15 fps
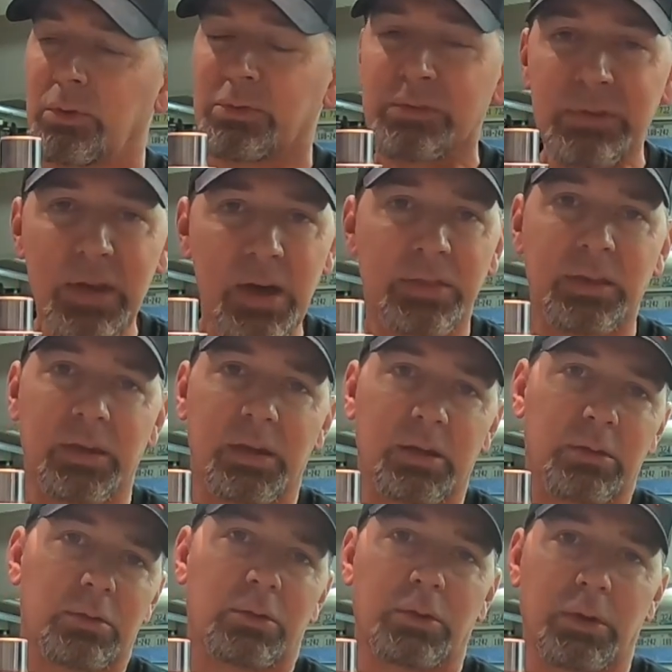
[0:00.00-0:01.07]

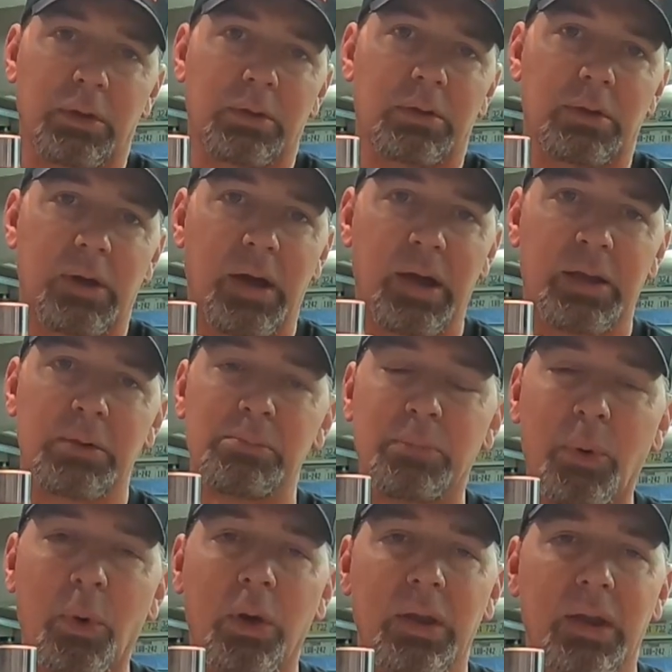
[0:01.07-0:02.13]
nothing that I can
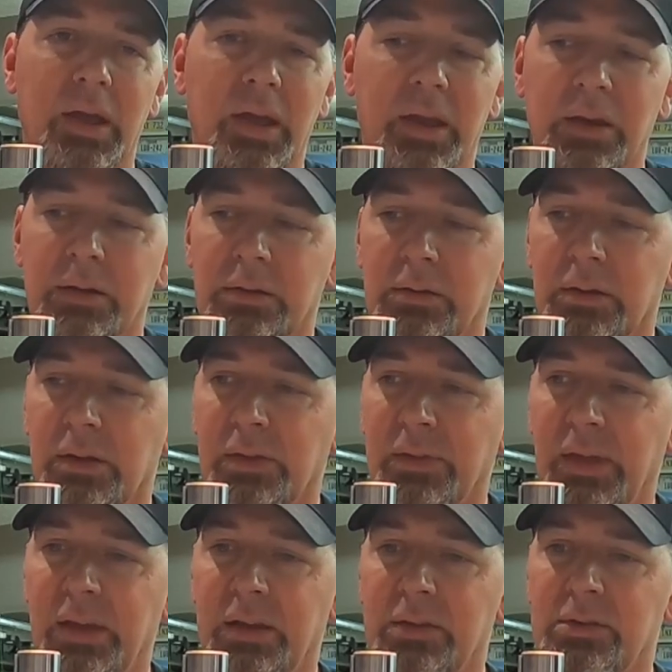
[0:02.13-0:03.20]
point at in
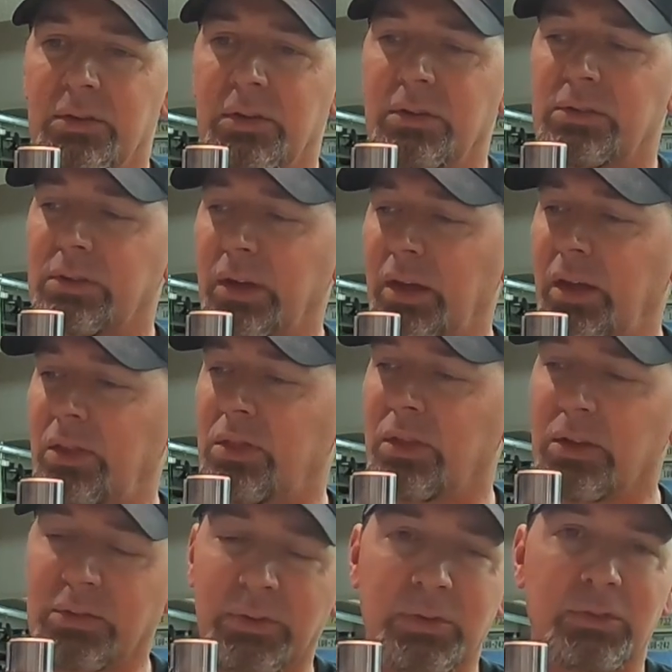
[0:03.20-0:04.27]
that engine and say
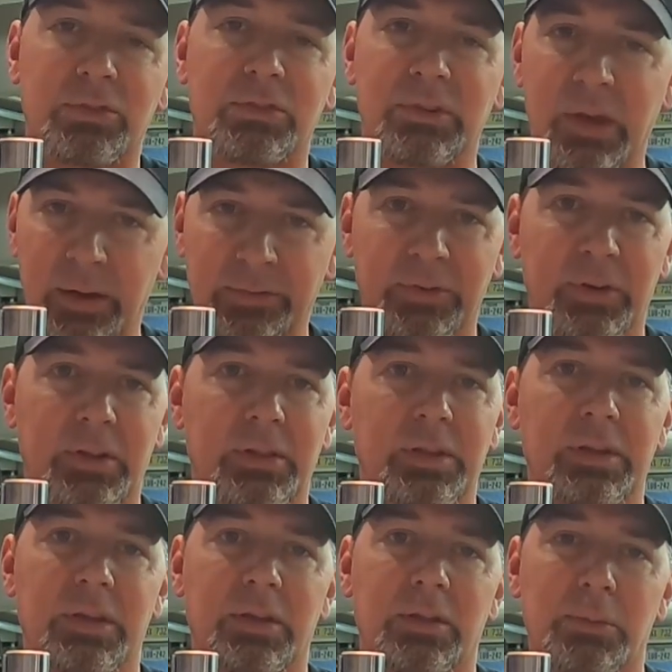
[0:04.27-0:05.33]
this is
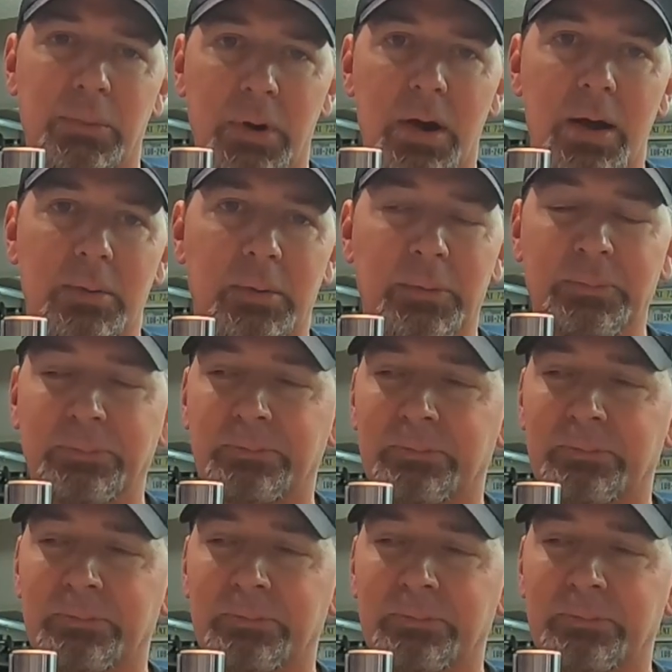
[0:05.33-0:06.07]
definitely the problem.